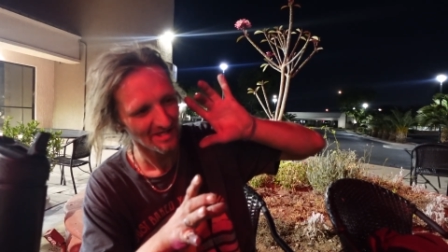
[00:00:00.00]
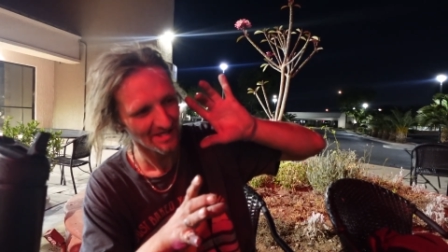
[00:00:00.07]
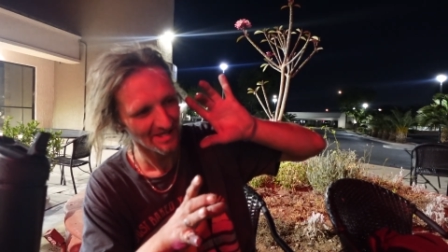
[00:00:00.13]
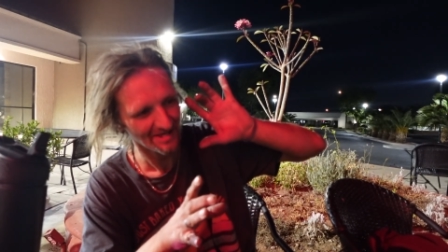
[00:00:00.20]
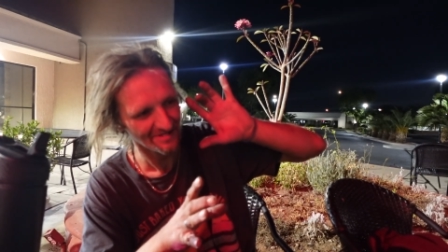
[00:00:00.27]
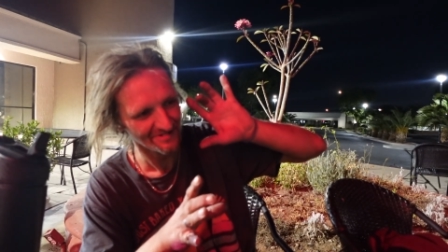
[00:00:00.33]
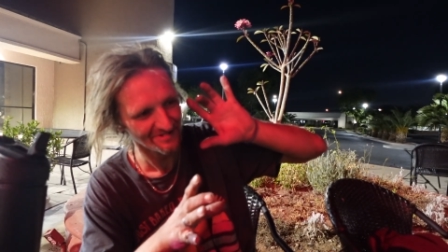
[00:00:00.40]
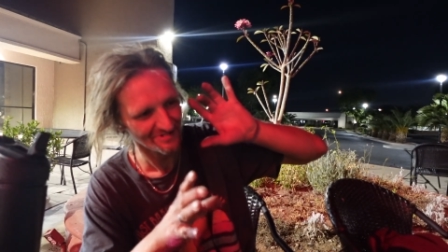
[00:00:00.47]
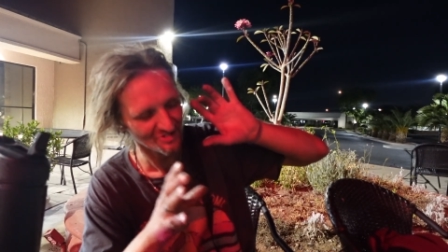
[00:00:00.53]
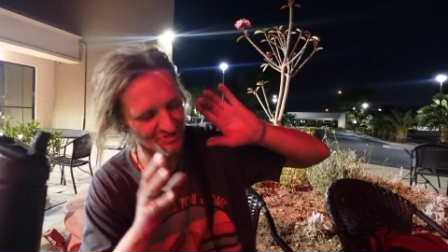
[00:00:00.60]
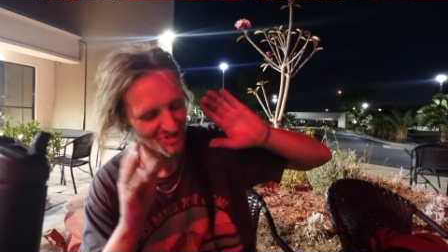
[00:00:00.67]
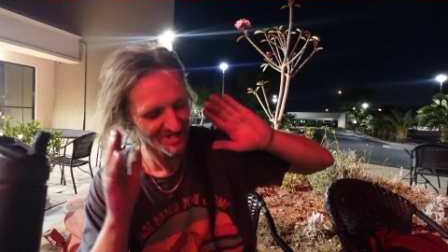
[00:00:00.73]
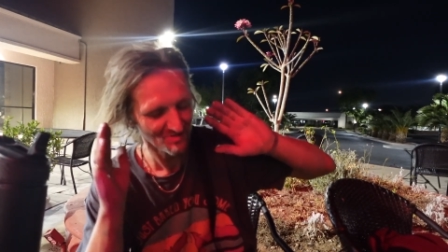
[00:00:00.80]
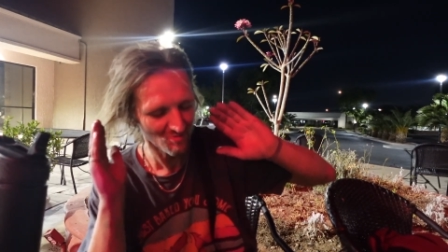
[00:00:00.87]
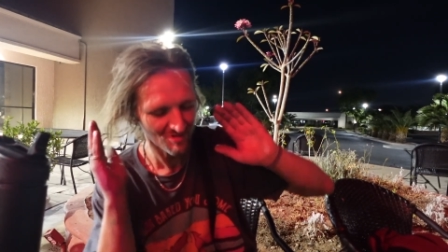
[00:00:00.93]
And you know, the
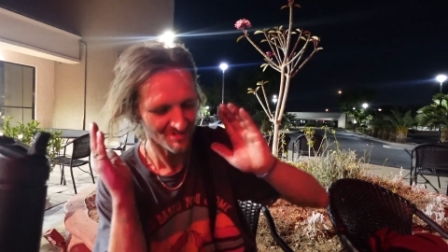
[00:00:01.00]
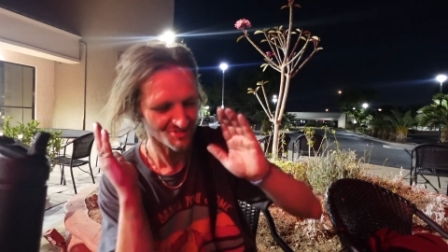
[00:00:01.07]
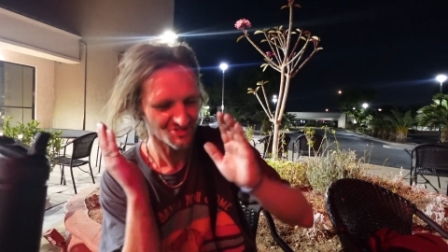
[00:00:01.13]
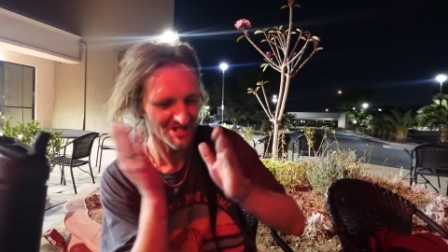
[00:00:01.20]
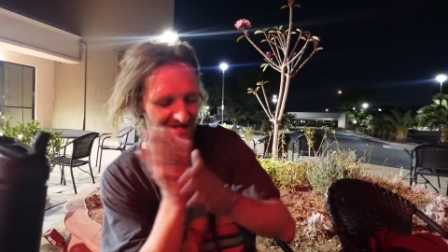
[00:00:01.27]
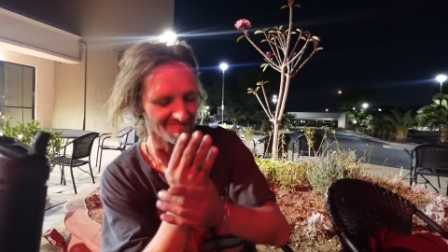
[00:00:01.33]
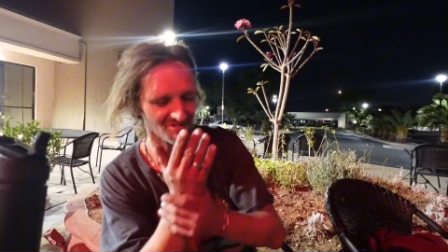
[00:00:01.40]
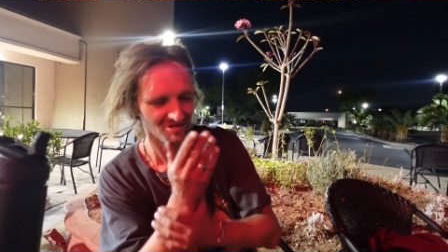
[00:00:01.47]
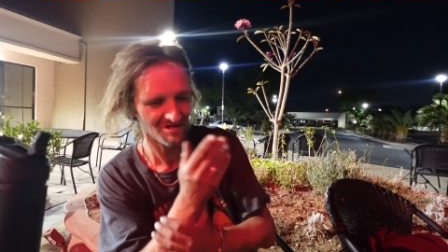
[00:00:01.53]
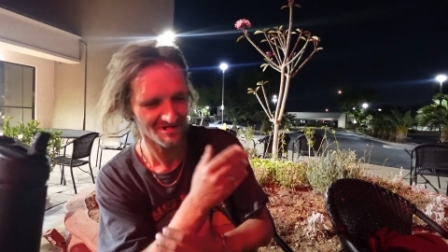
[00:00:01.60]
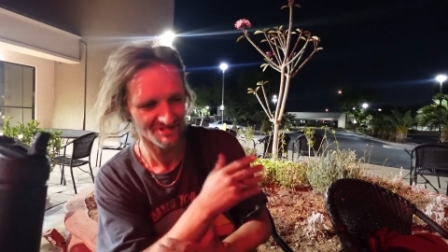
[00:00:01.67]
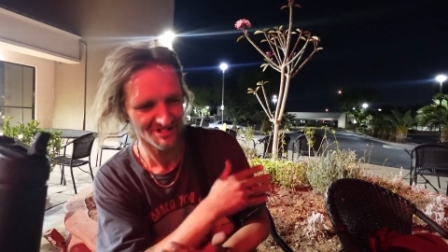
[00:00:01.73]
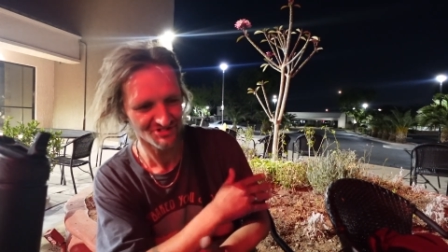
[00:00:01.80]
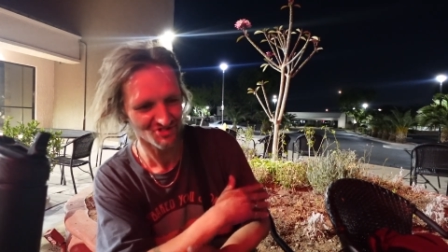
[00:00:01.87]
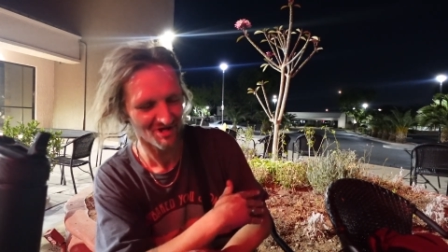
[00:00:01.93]
city workers came along
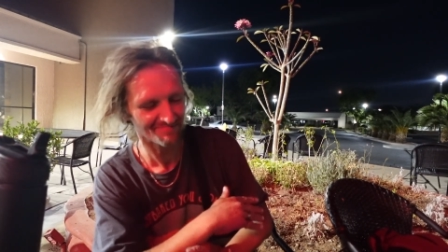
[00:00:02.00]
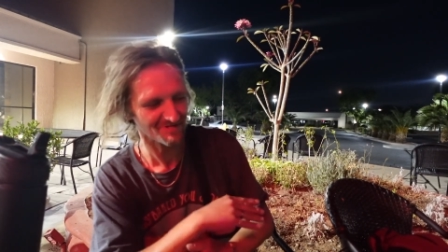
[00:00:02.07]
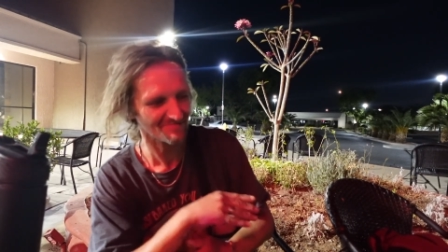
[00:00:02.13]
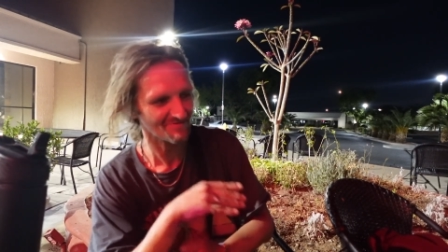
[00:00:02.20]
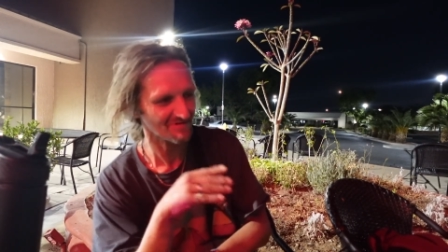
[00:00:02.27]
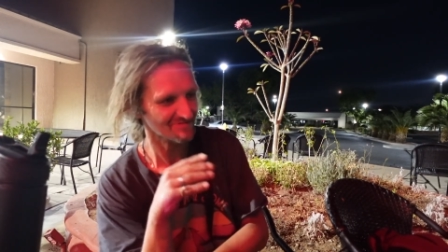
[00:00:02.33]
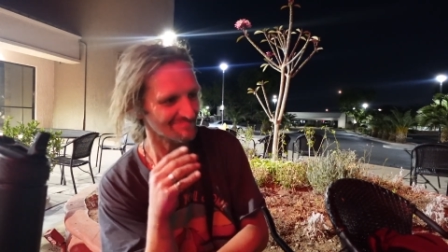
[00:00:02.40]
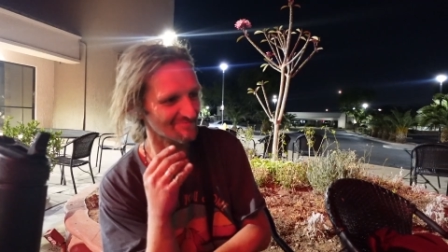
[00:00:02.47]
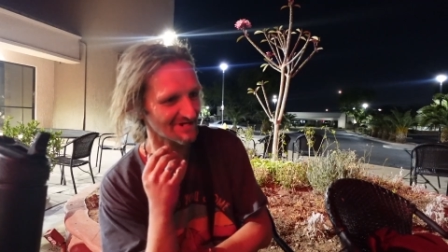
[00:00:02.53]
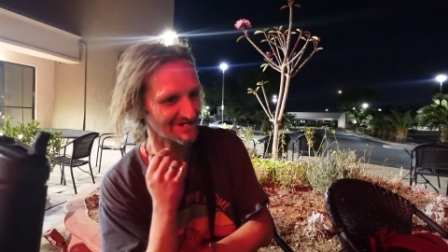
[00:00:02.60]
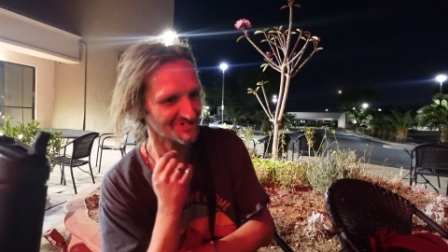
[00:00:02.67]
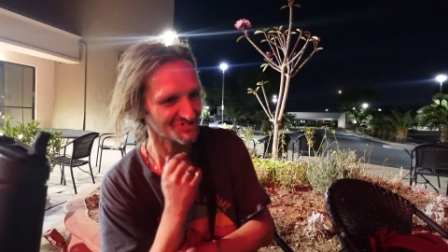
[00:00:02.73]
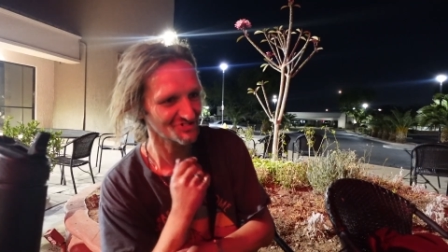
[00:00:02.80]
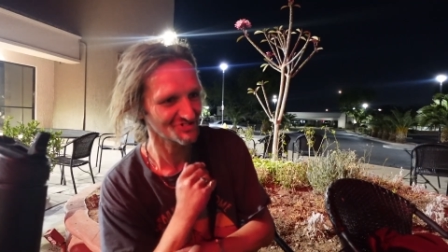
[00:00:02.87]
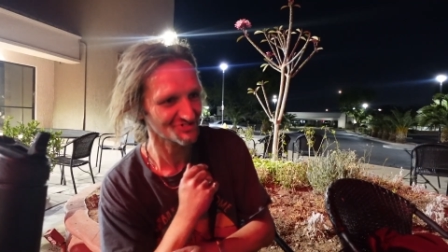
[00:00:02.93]
and they chopped off all the
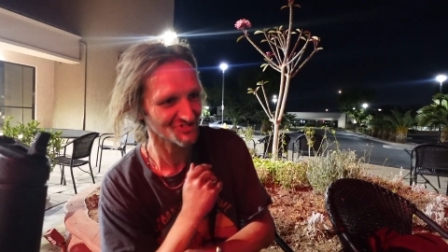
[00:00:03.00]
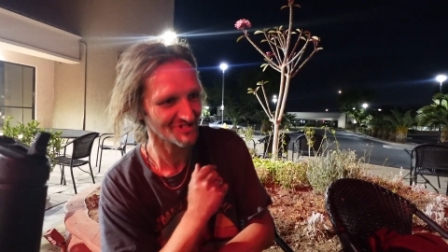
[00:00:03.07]
branches,